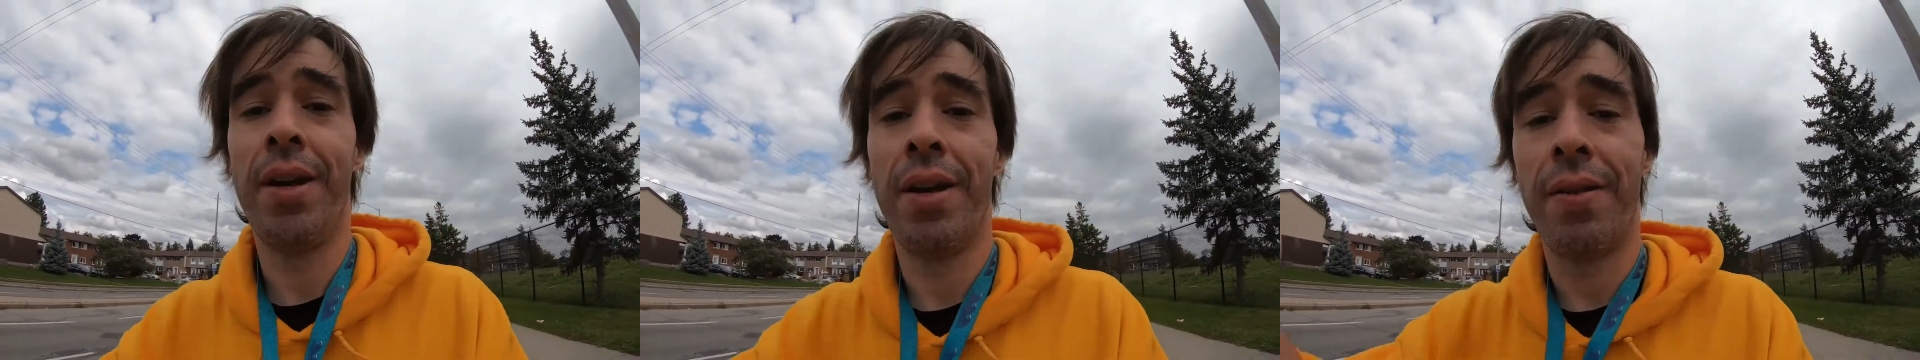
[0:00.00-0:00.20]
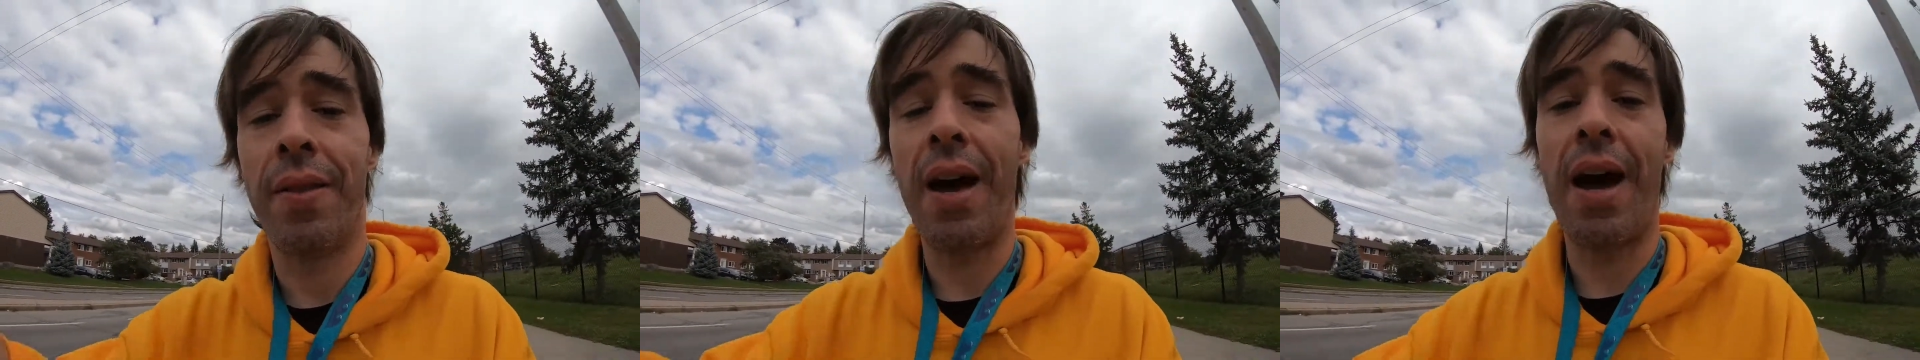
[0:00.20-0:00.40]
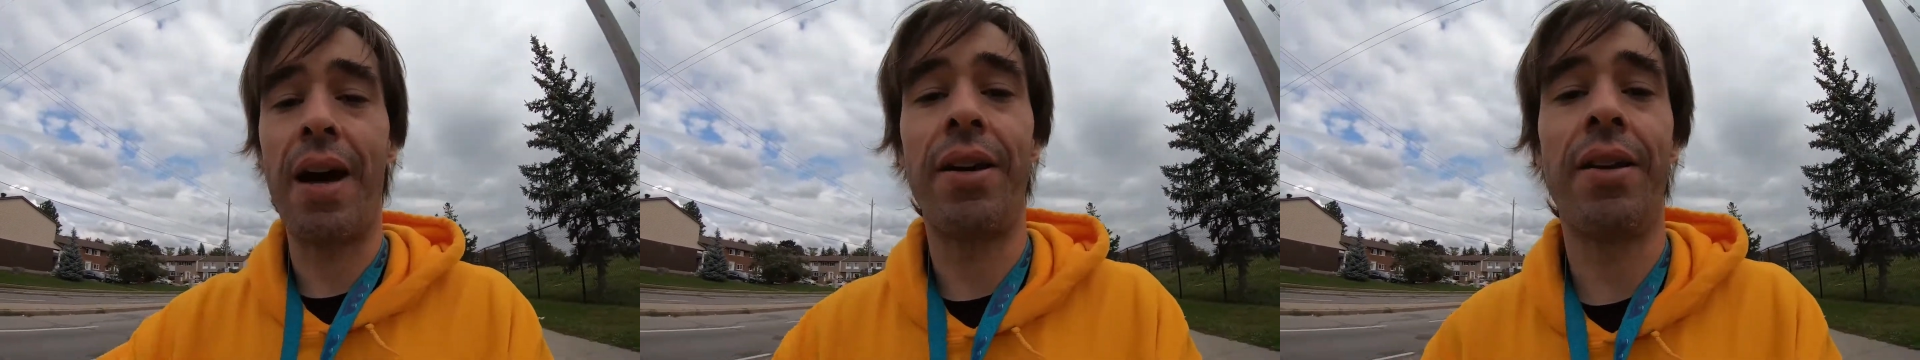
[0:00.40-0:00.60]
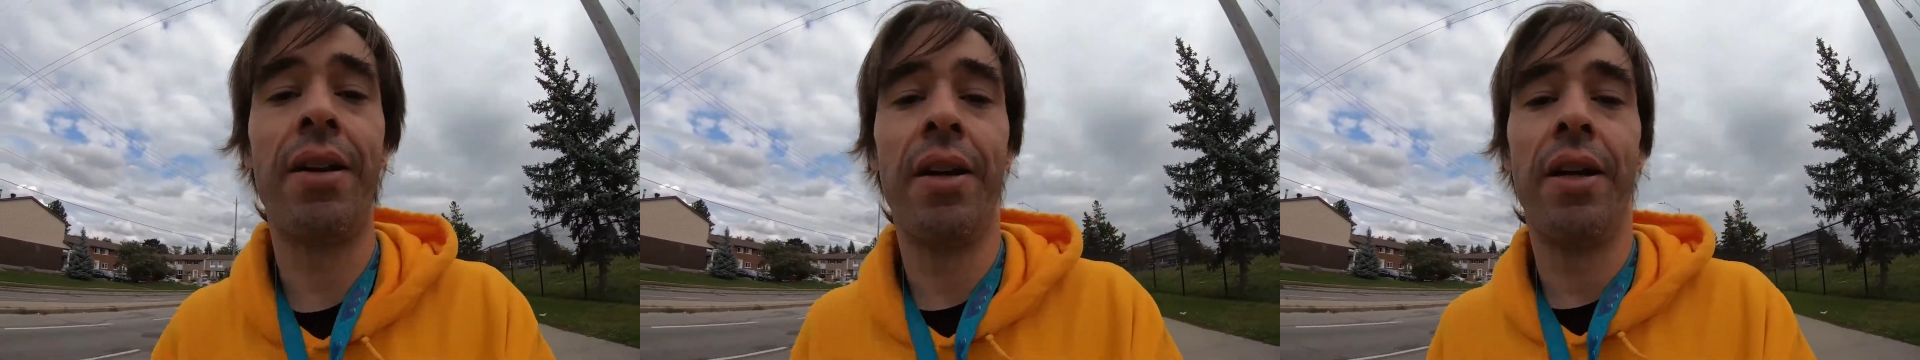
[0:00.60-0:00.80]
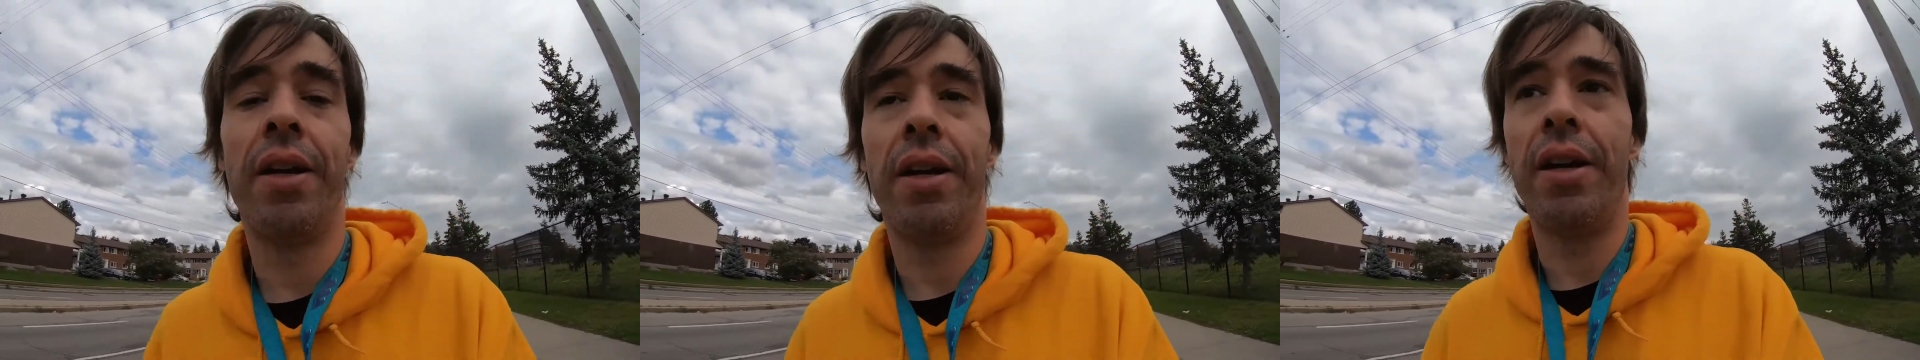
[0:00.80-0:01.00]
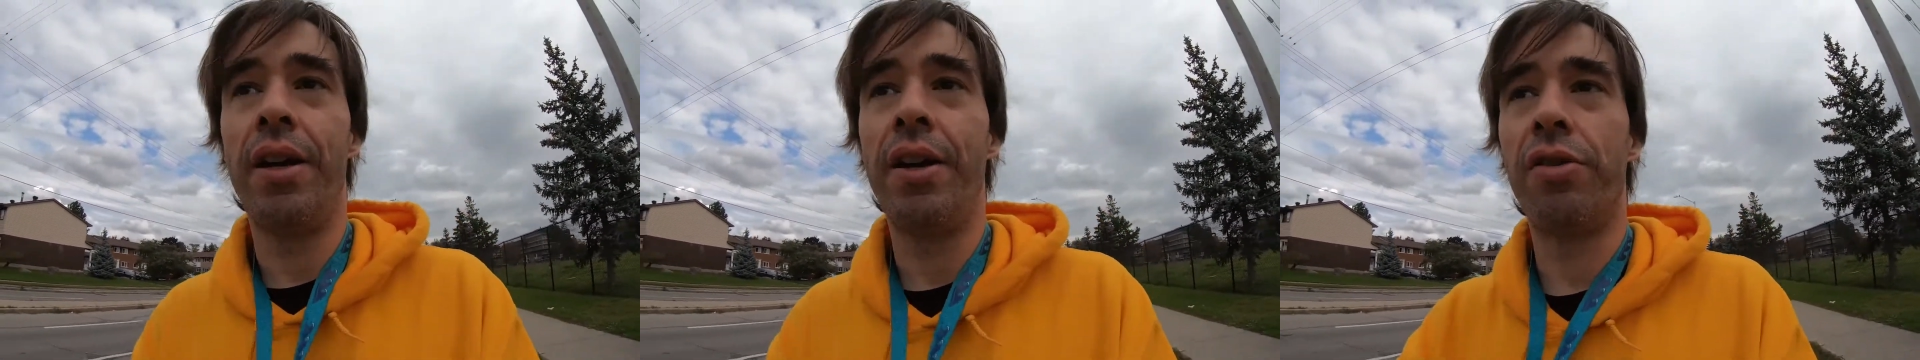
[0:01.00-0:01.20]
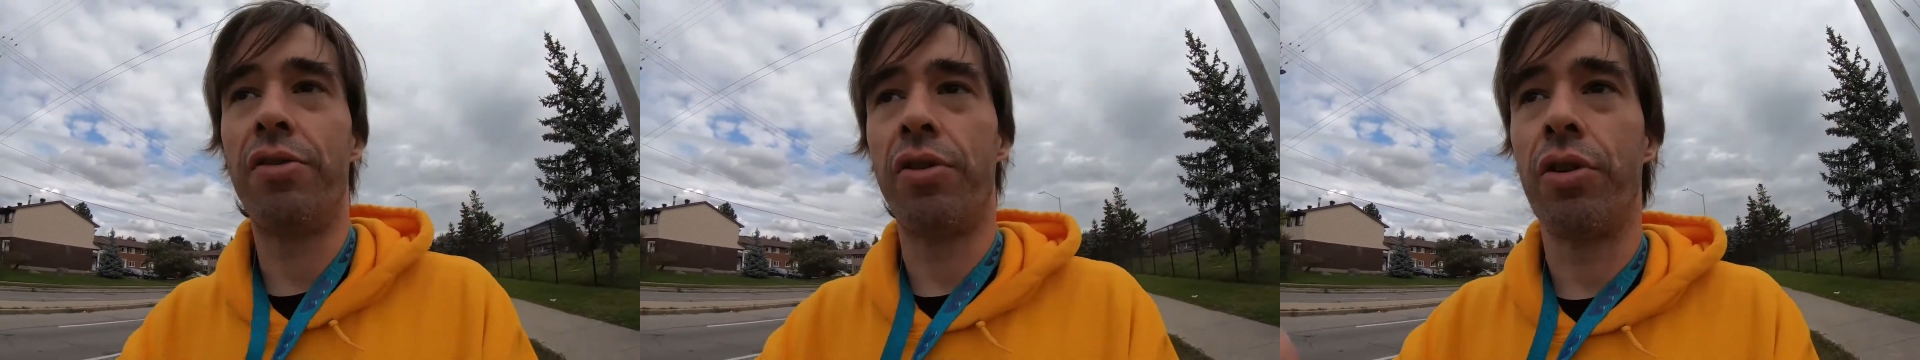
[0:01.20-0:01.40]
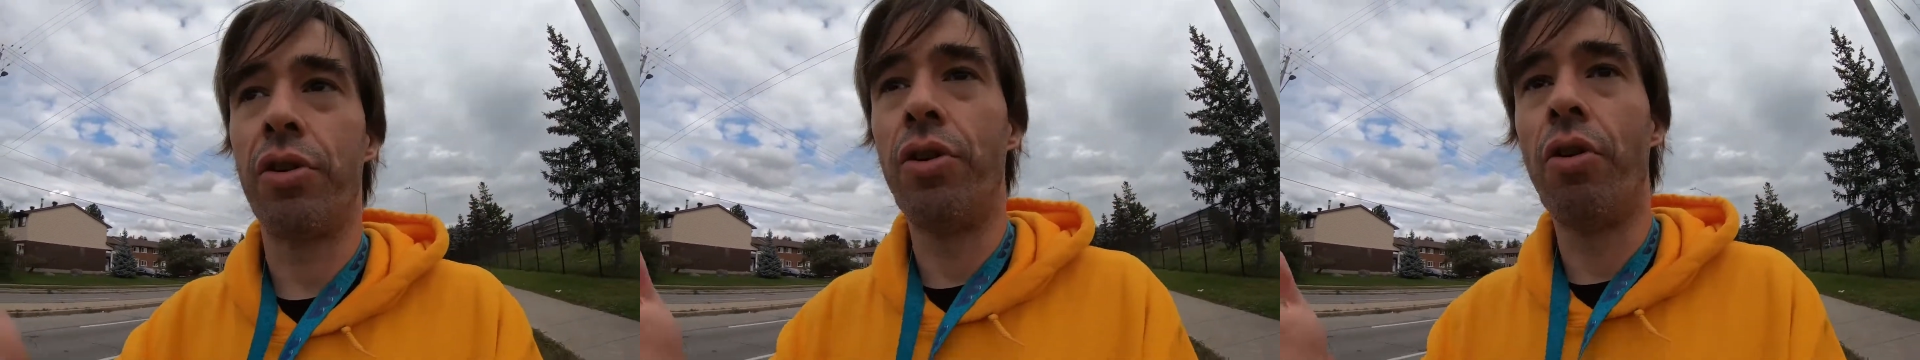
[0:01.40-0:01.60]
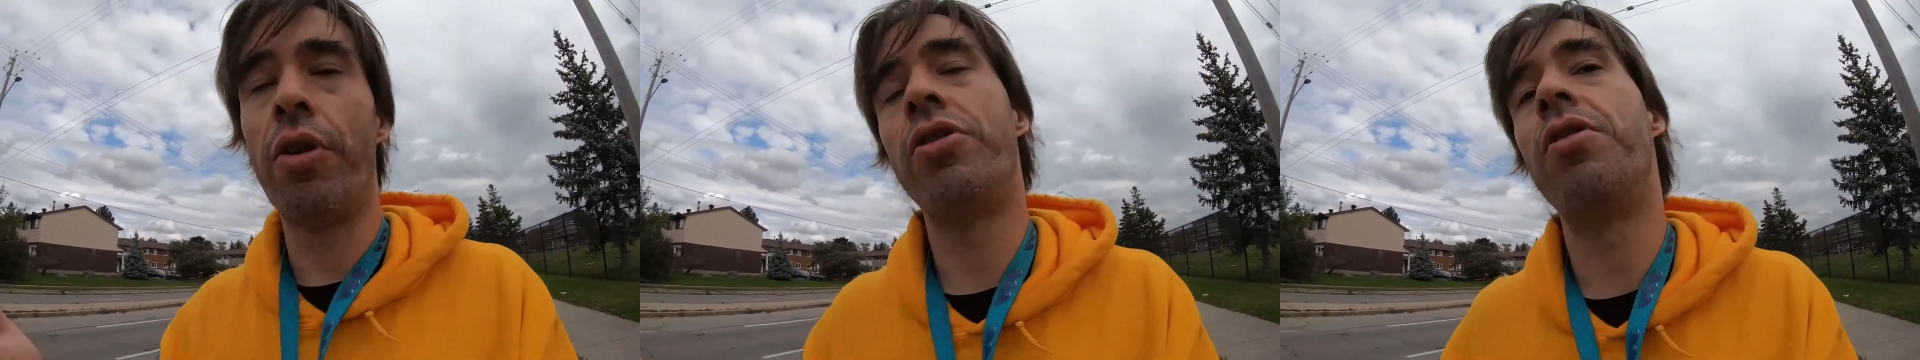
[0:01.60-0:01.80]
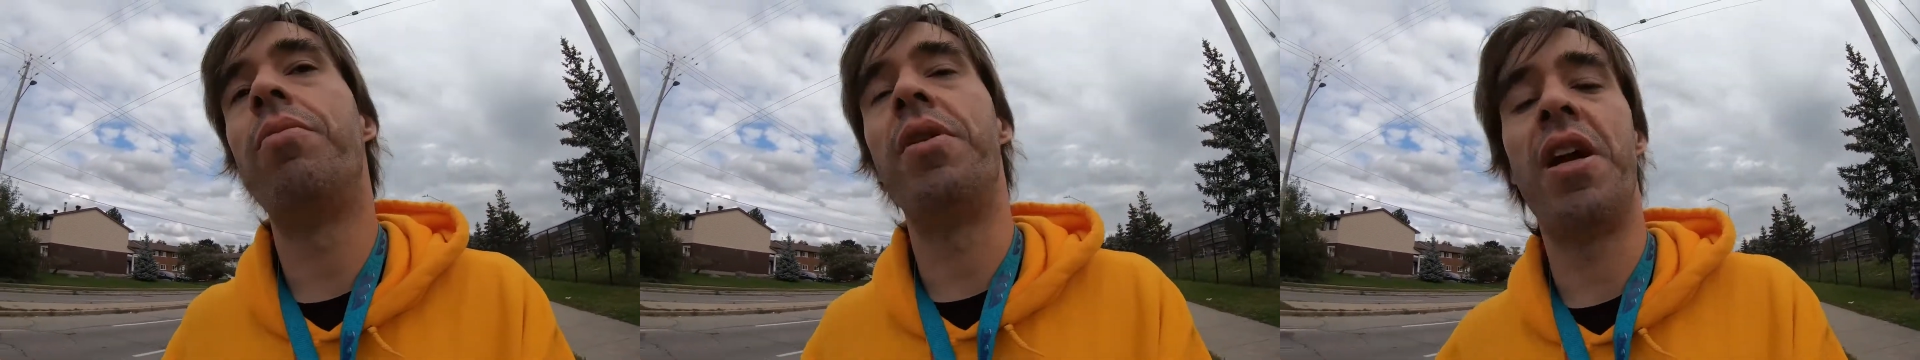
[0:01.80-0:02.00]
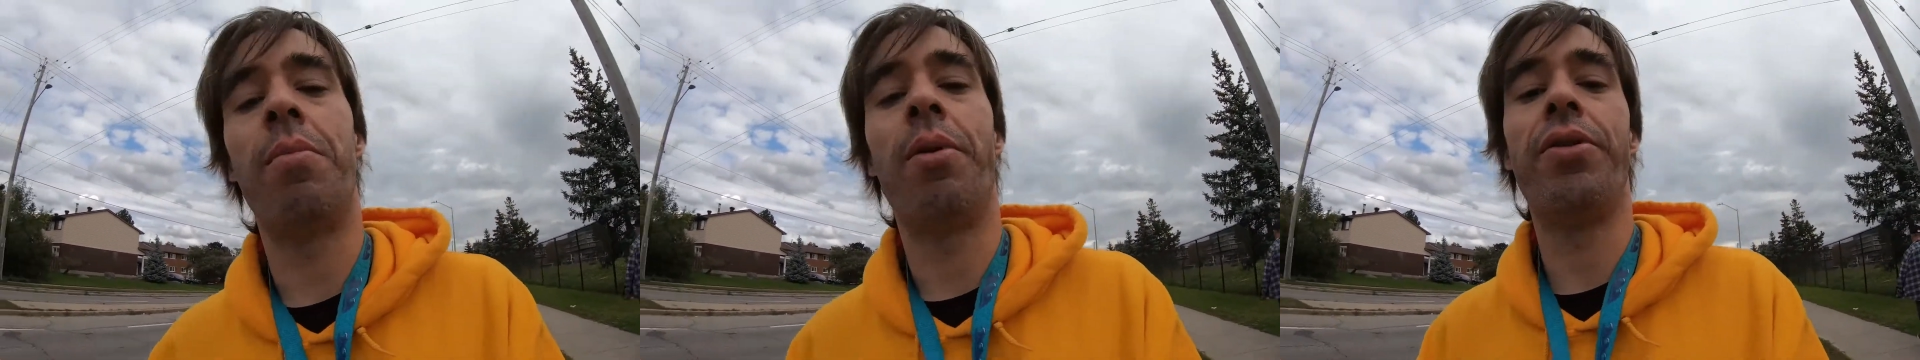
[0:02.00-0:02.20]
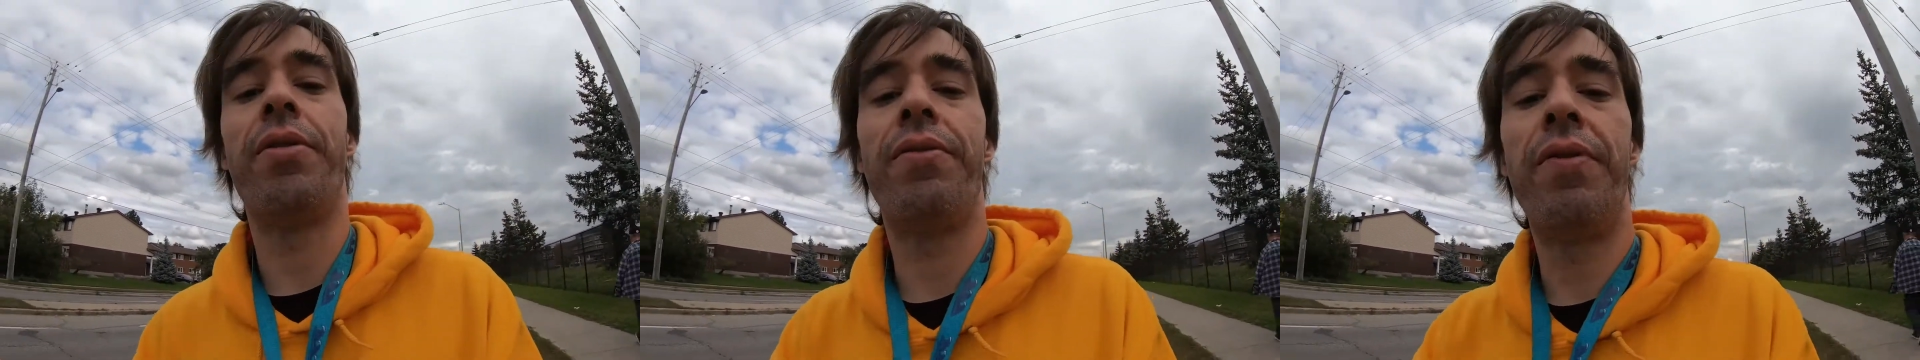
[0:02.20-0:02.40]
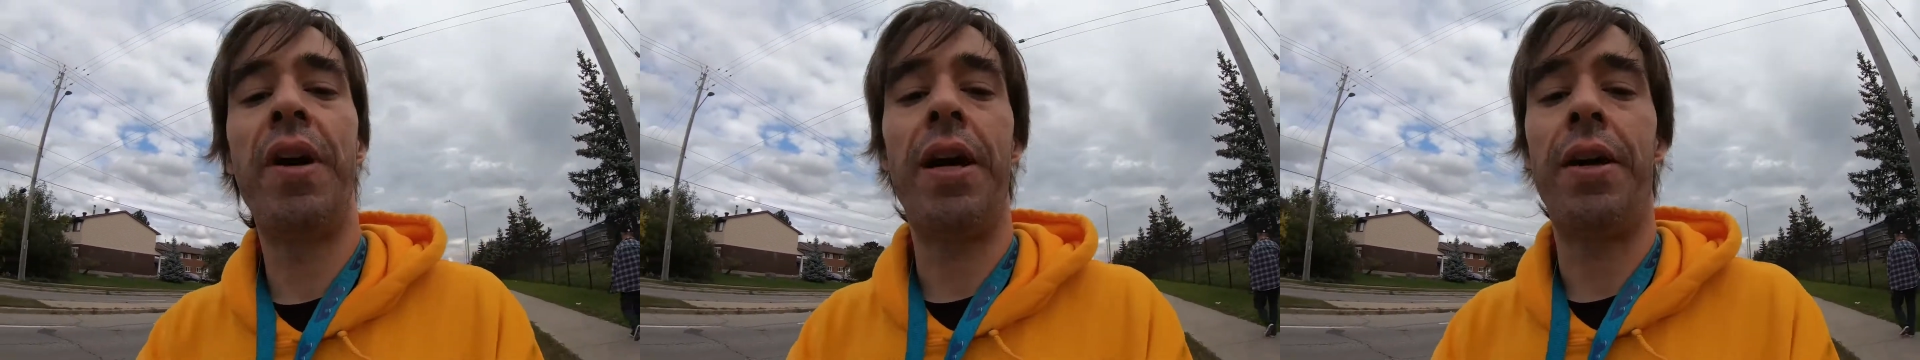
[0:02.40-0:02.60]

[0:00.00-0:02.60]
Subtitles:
that is going to be able to fit.